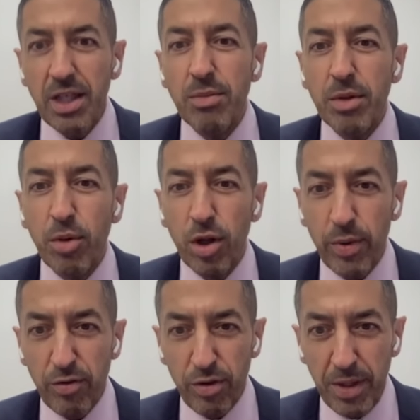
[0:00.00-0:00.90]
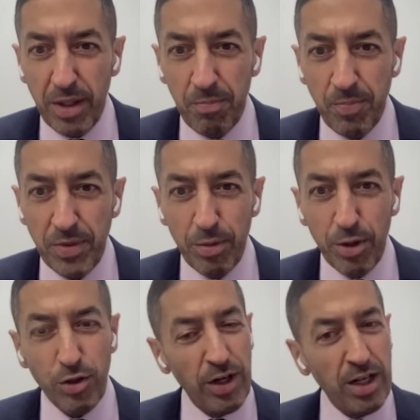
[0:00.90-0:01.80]
keep the ball away from me.
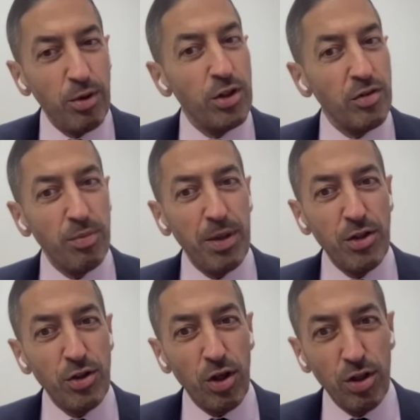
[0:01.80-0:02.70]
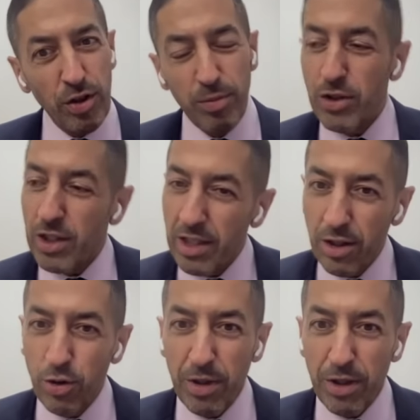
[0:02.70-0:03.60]
Because for anybody who's ever played soccer, or anybody who's had
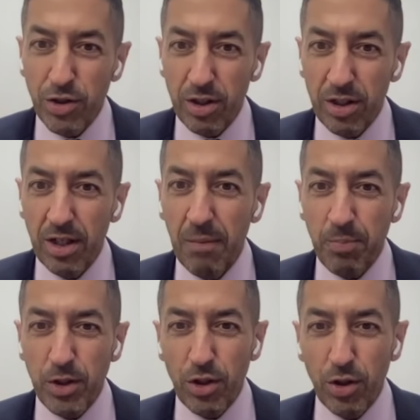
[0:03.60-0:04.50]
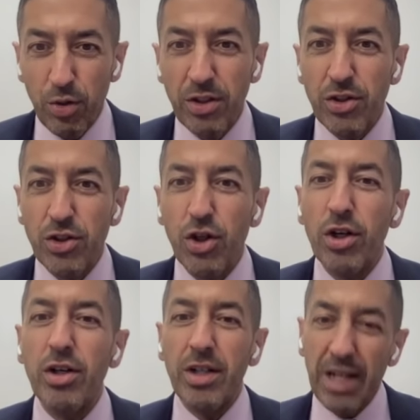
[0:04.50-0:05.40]
a kid who played soccer, you know that the
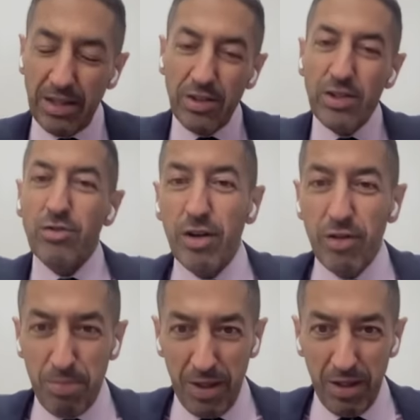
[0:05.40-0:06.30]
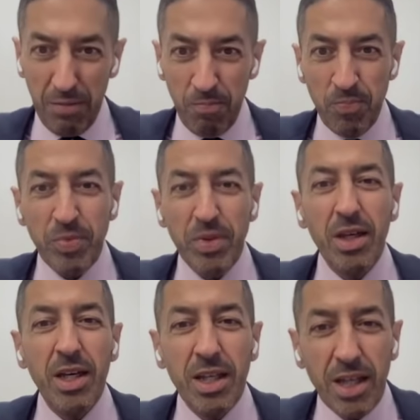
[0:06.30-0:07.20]
soccer net is very big.
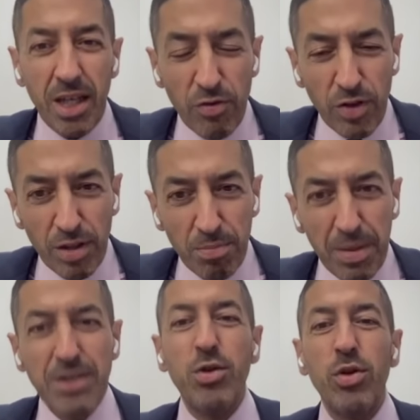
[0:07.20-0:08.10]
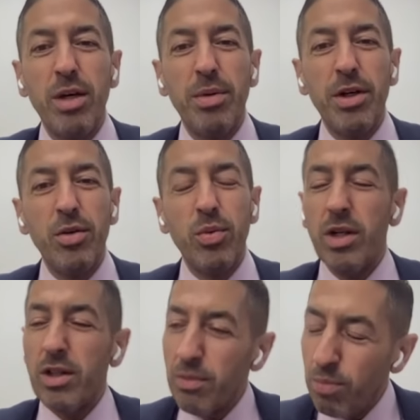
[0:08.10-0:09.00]
Even the best goalkeeper in the
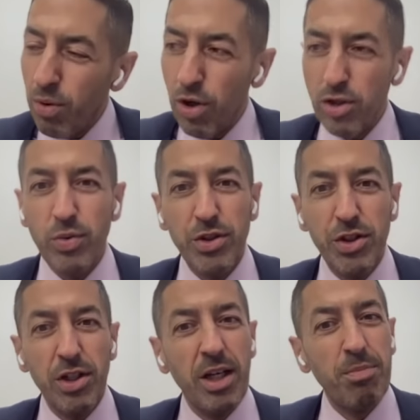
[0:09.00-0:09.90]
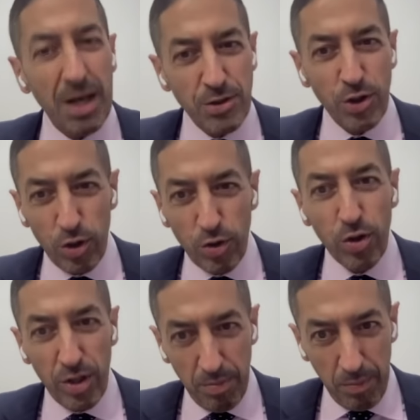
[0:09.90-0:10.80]
world, balls will still get past her
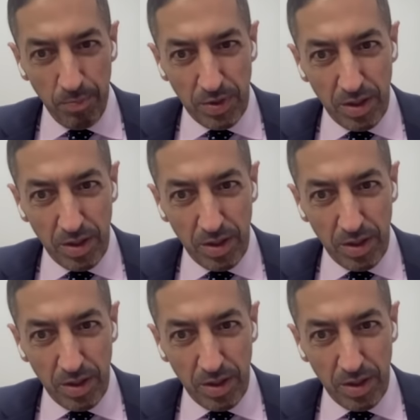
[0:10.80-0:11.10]
or him.